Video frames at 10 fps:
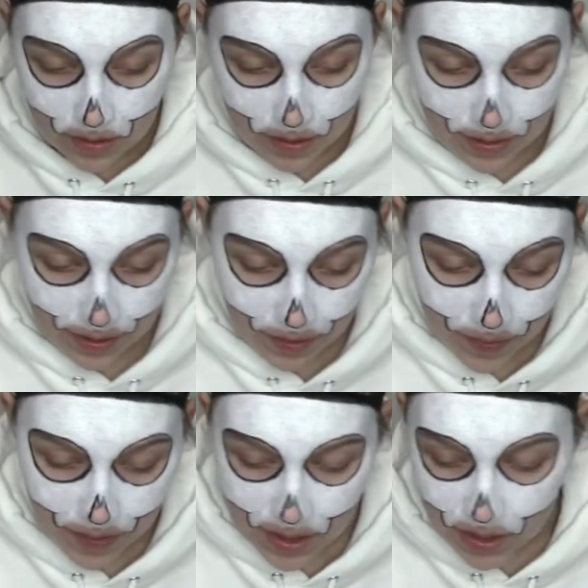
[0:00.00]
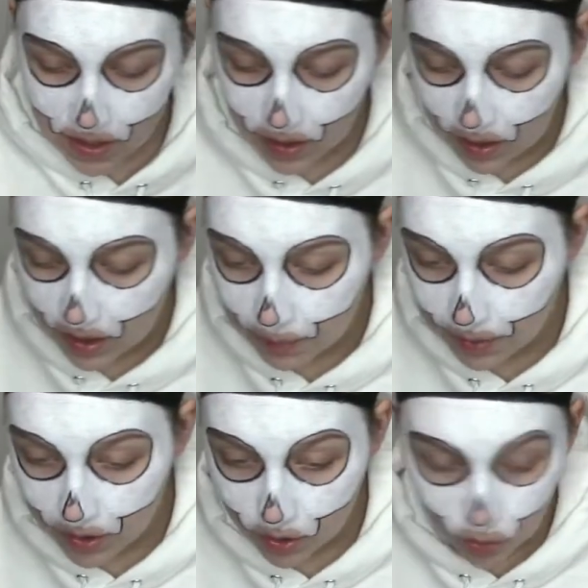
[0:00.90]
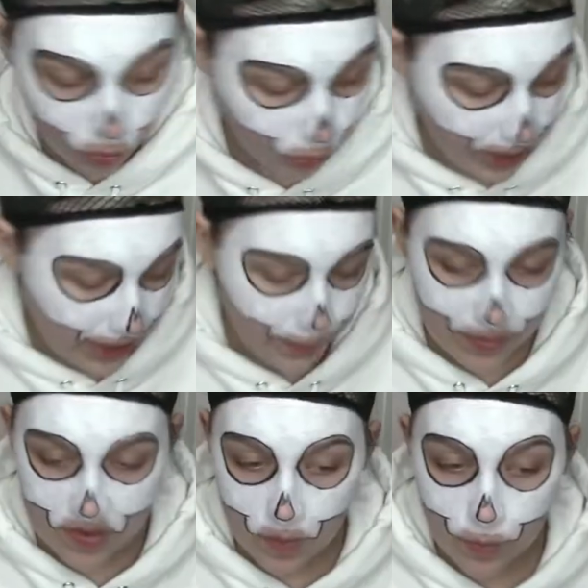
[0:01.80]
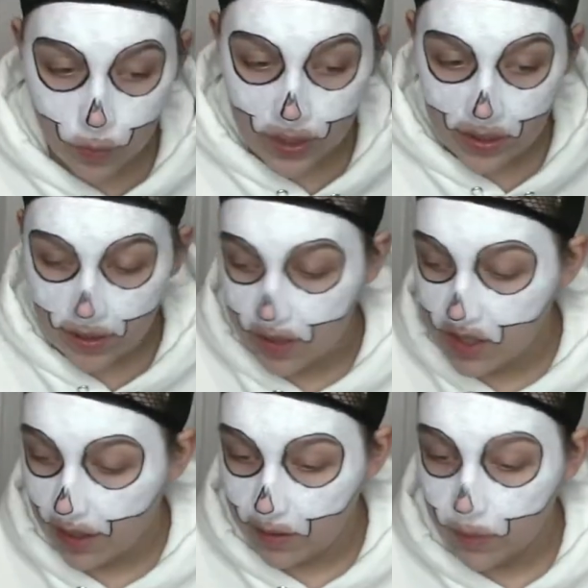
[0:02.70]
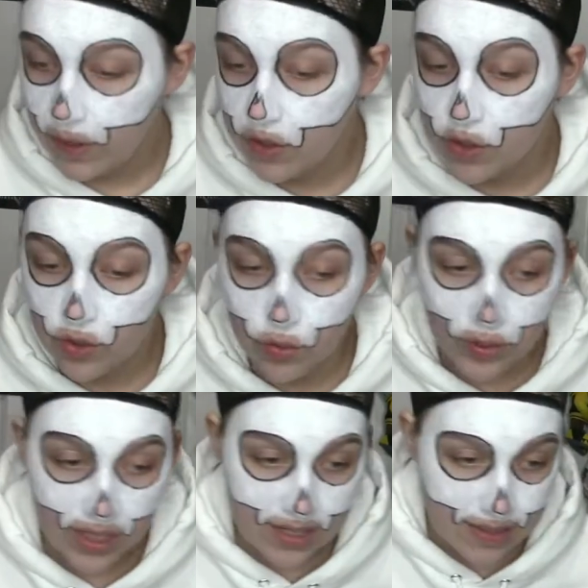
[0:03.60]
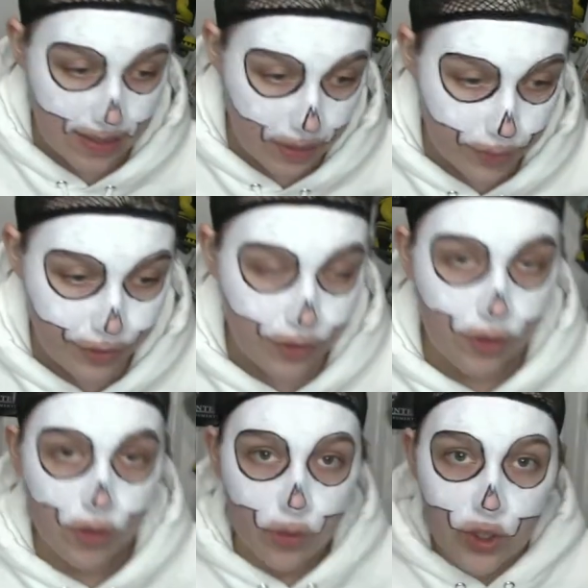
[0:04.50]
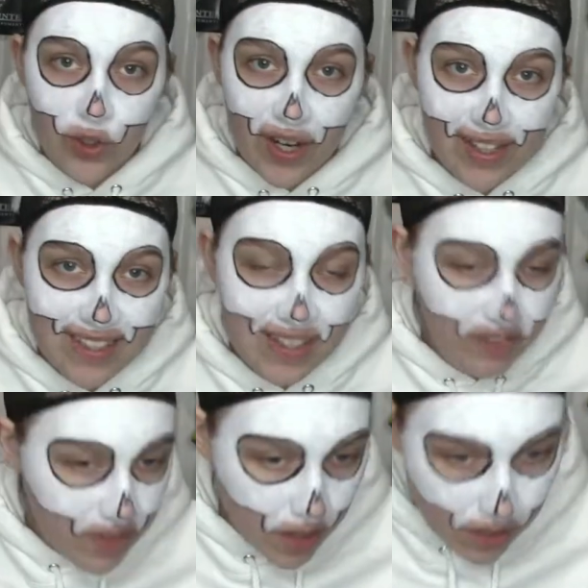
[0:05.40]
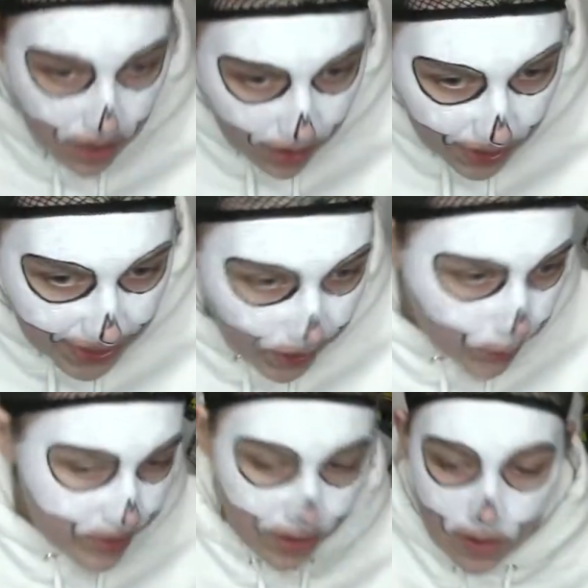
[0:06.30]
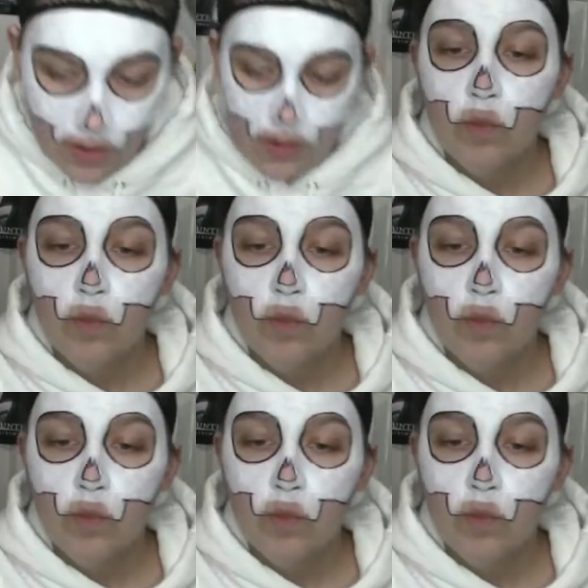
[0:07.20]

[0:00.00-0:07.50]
And I think I'm gonna go grab some white eyeshadow and do what I said I was gonna do and try and see if that helps at all.